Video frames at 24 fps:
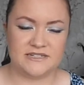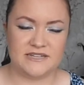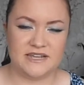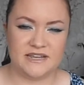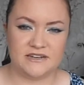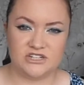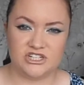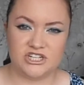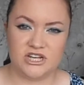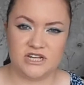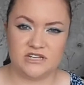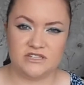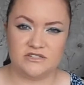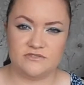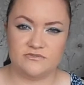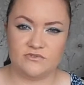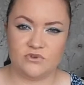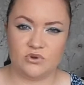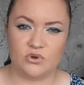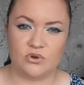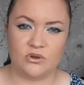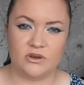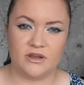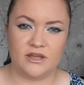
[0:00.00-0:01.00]
10 shades
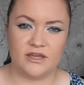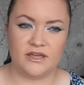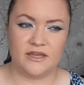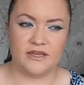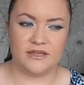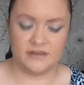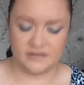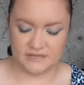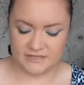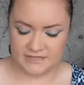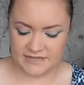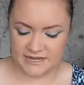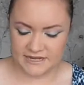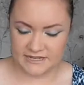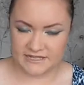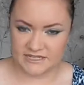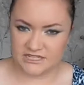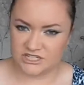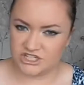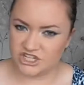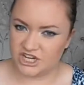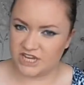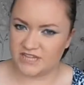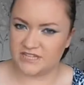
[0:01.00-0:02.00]
of colour and 10
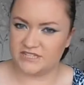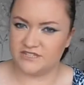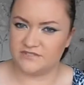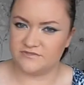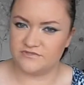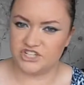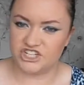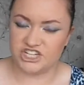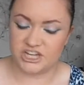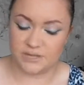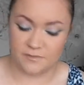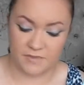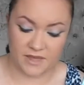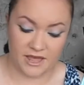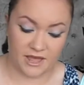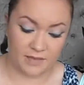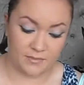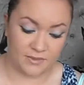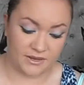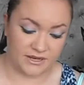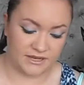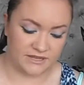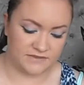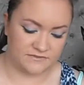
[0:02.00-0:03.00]
shades of shimmer,
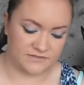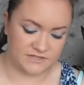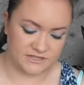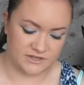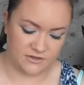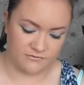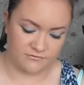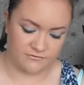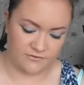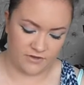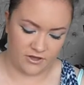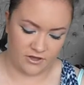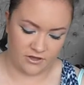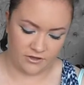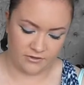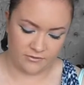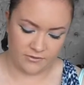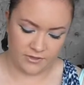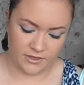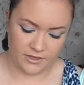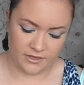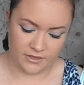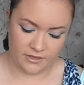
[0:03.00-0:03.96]
I believe, so far.